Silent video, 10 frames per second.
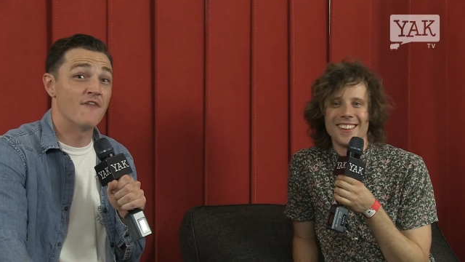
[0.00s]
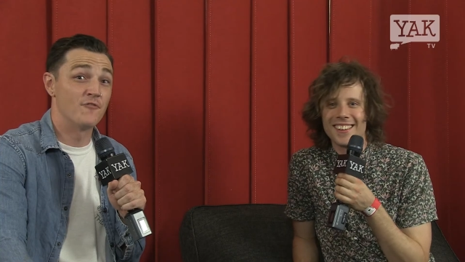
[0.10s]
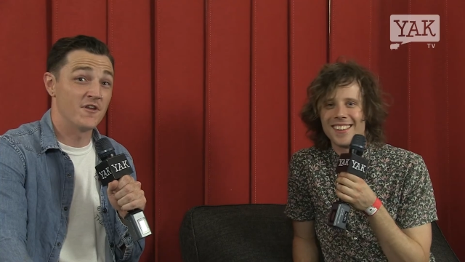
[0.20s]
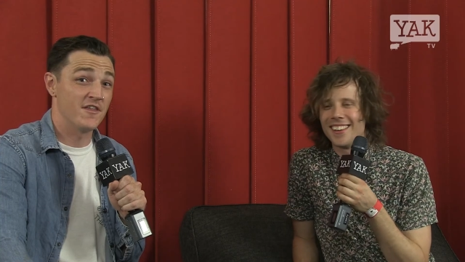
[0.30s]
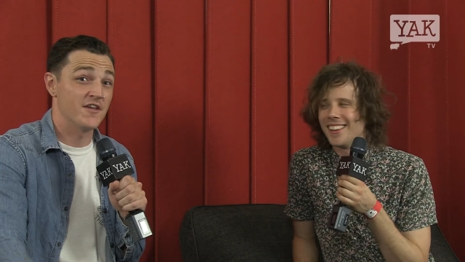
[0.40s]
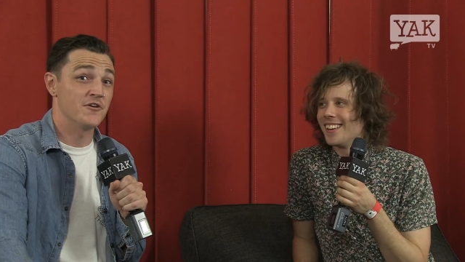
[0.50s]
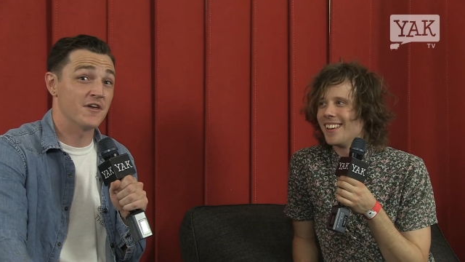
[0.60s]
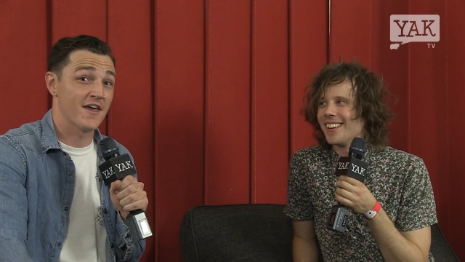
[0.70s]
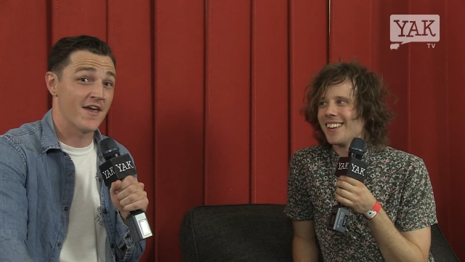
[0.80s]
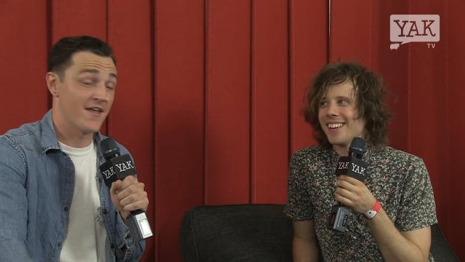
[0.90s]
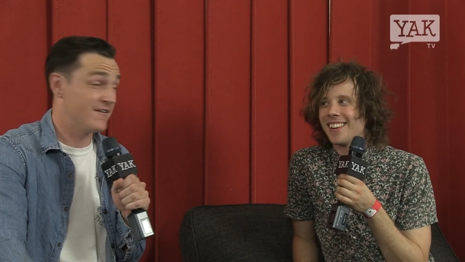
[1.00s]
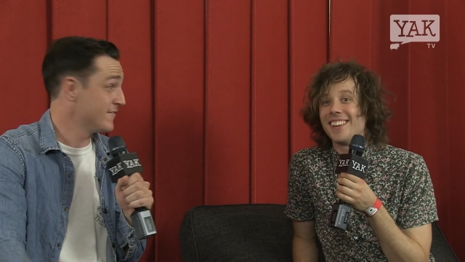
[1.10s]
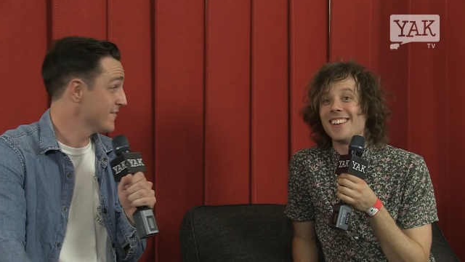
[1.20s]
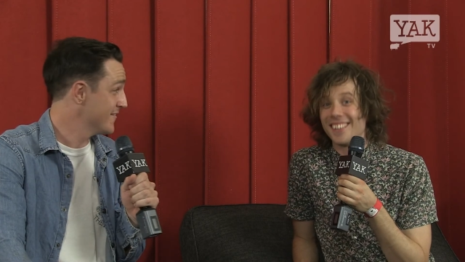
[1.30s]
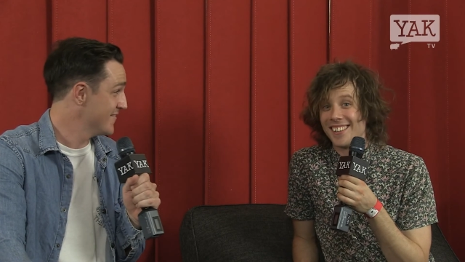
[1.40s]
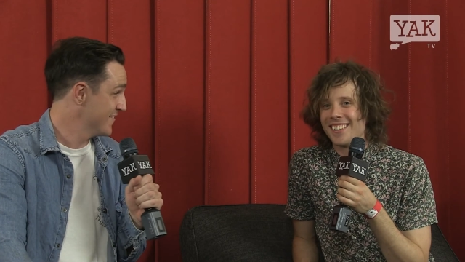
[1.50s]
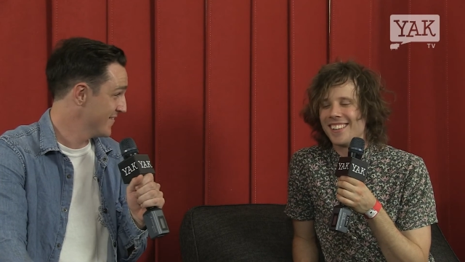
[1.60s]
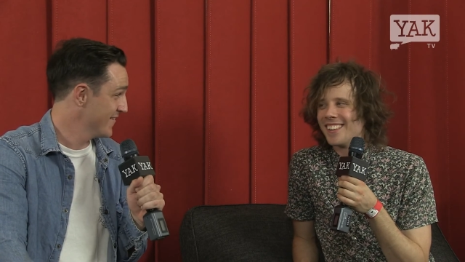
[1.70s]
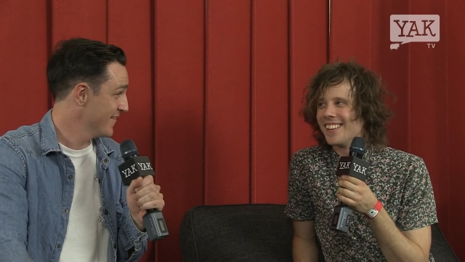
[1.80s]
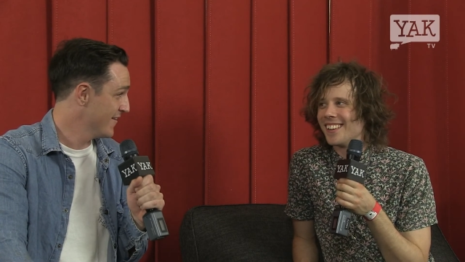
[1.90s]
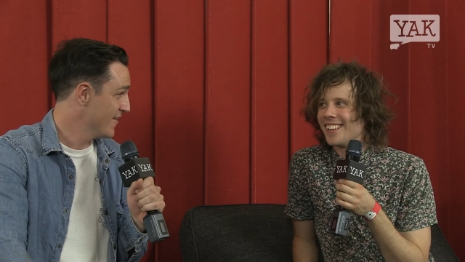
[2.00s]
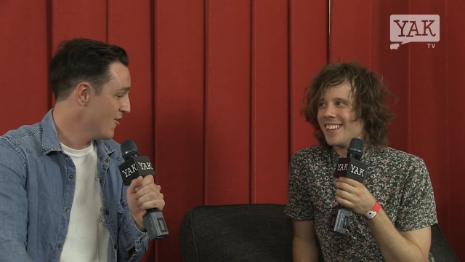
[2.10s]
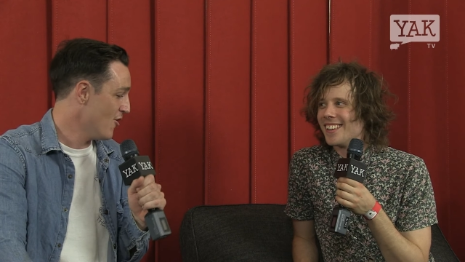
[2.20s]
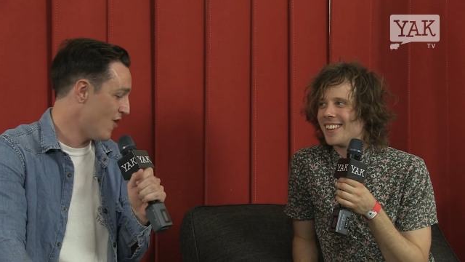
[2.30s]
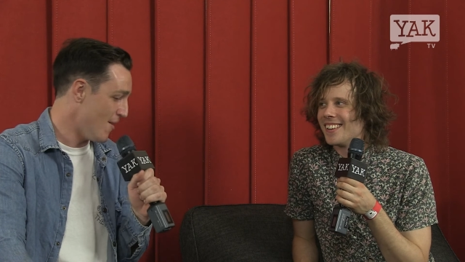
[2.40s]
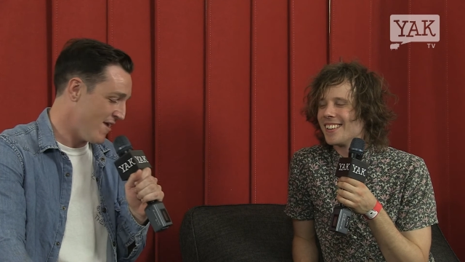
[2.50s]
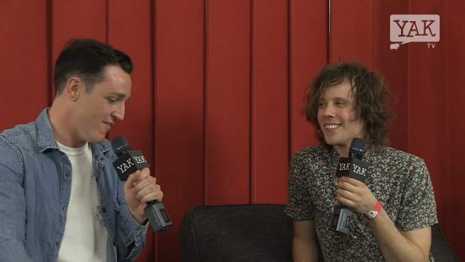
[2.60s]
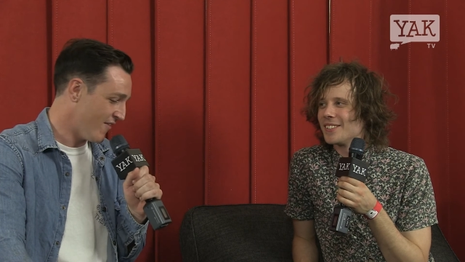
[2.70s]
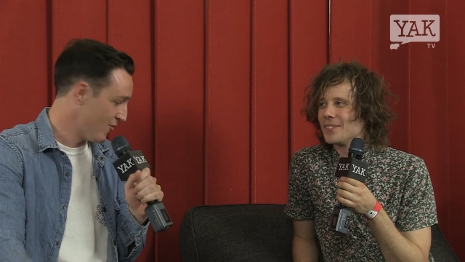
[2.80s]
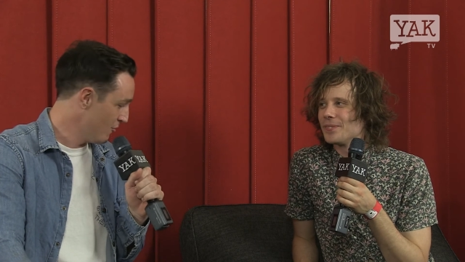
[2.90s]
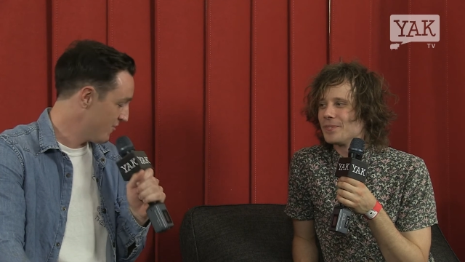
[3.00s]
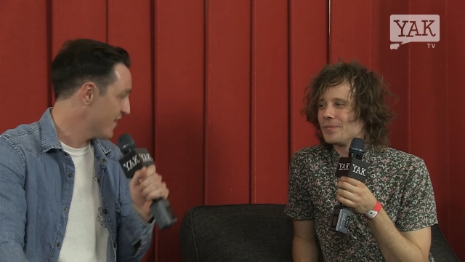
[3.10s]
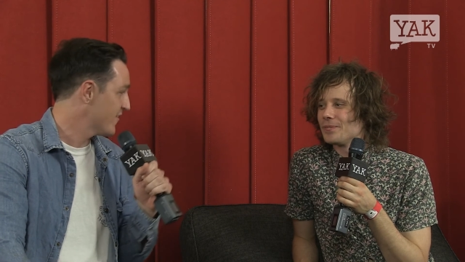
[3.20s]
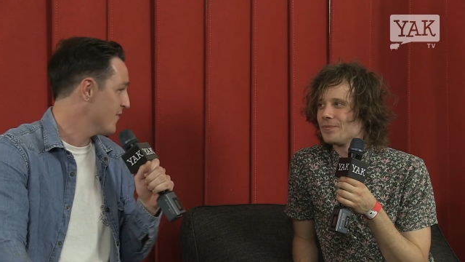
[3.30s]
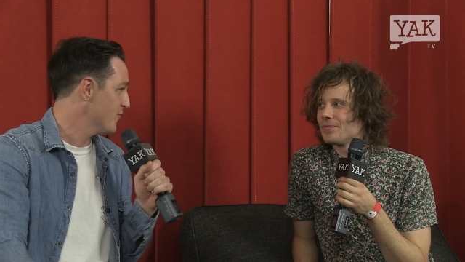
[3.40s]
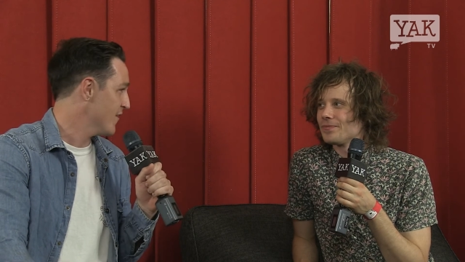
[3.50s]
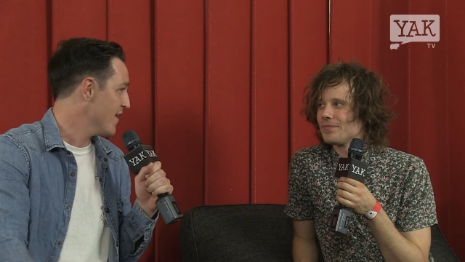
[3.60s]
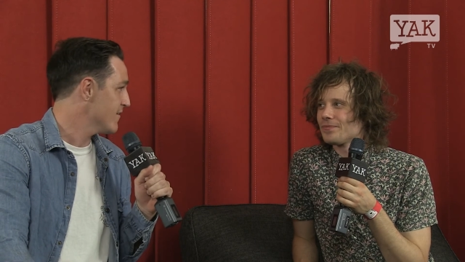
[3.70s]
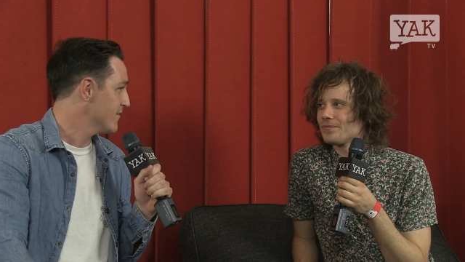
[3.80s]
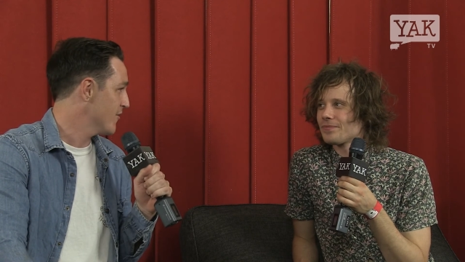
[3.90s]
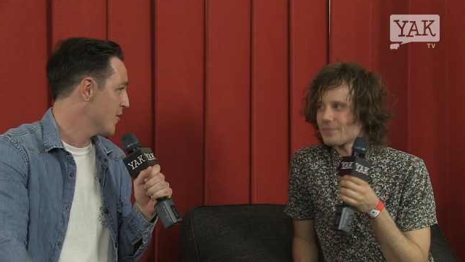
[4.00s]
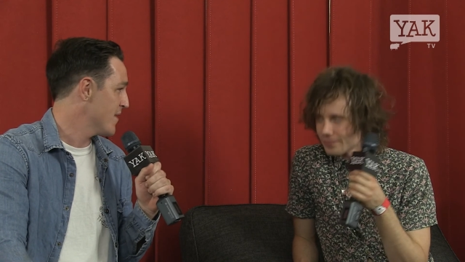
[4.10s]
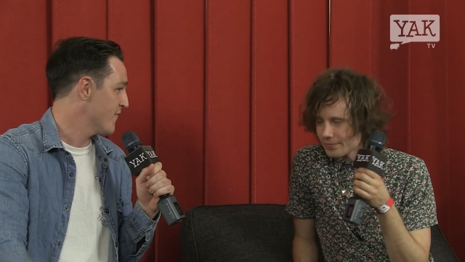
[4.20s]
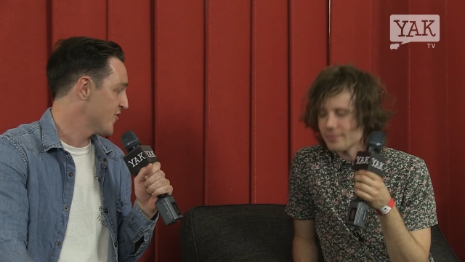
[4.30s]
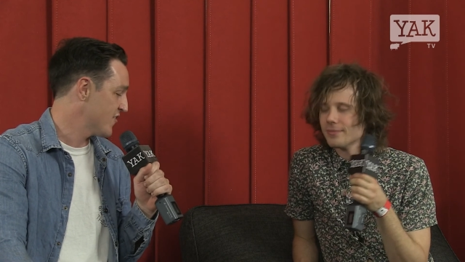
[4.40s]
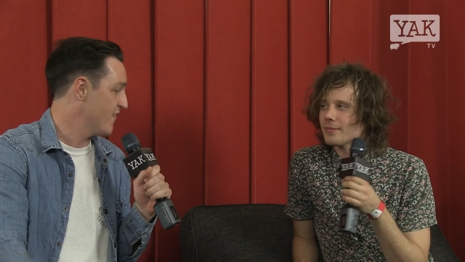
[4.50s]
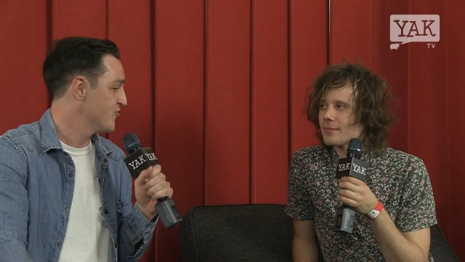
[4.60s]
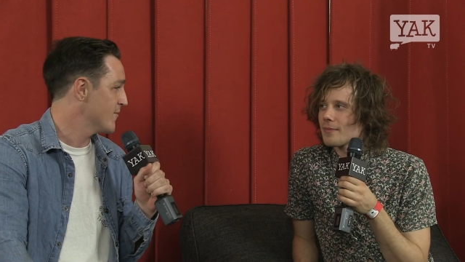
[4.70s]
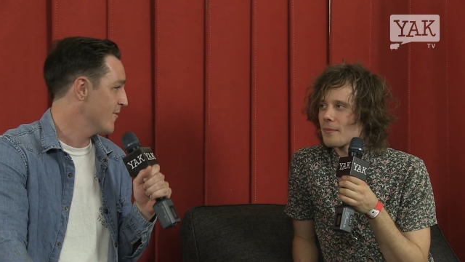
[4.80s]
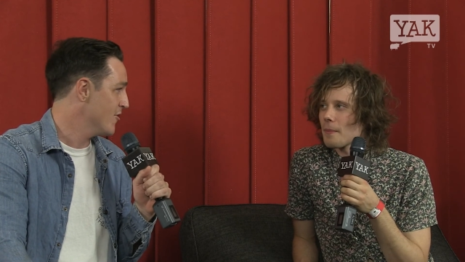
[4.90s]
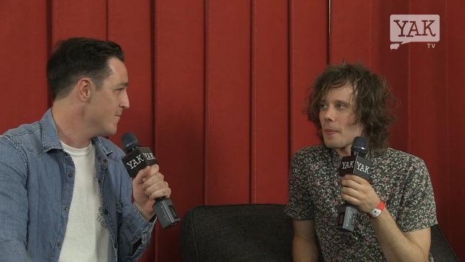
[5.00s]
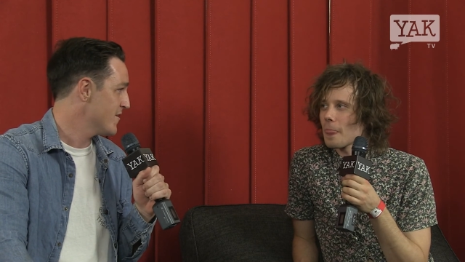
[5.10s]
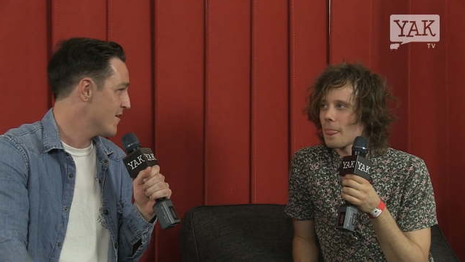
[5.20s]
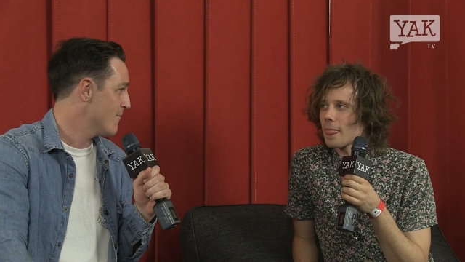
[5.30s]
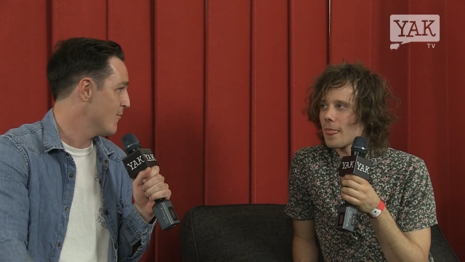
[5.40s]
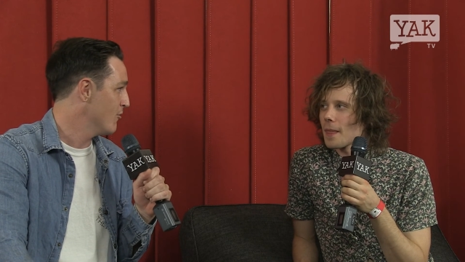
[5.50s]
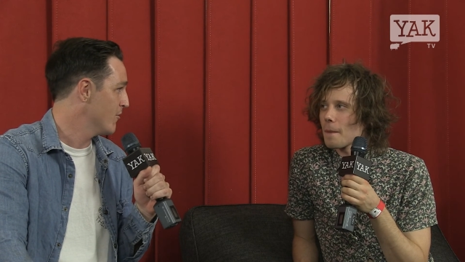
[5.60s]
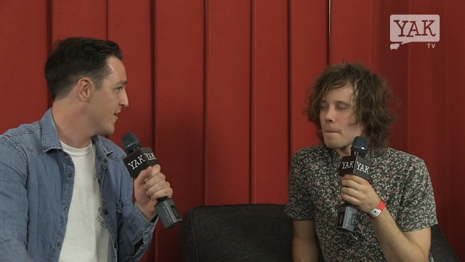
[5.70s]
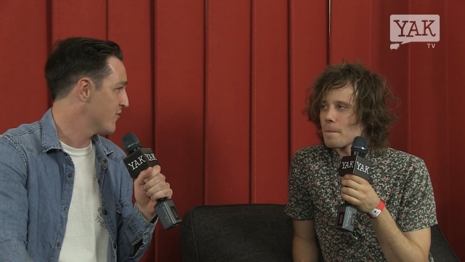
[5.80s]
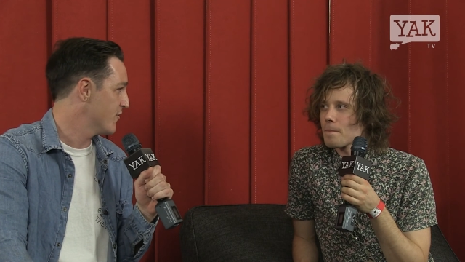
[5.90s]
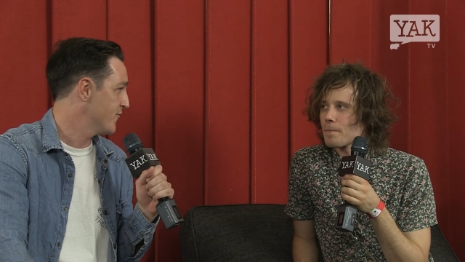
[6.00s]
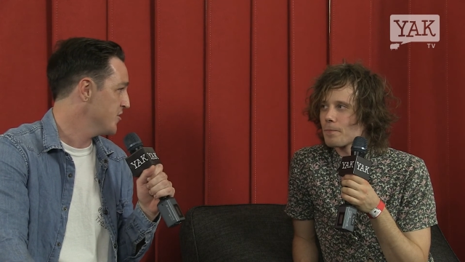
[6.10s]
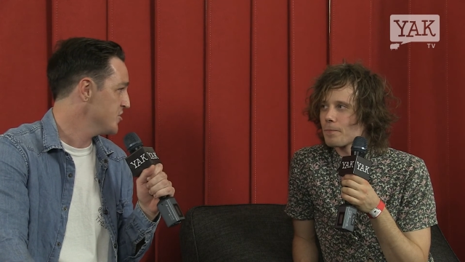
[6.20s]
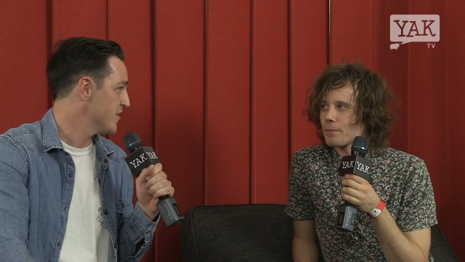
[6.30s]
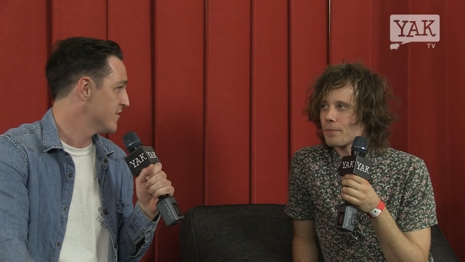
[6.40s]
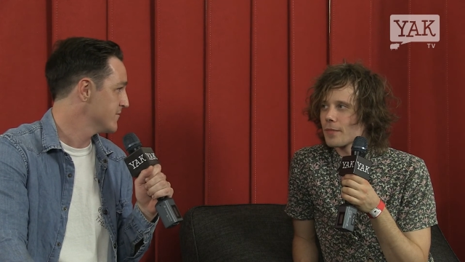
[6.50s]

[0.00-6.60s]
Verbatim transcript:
Speaker 1: everything you can. All right, man, that's all. Thanks heaps for that. Hope you have a safe trip home and um, all the best for the future.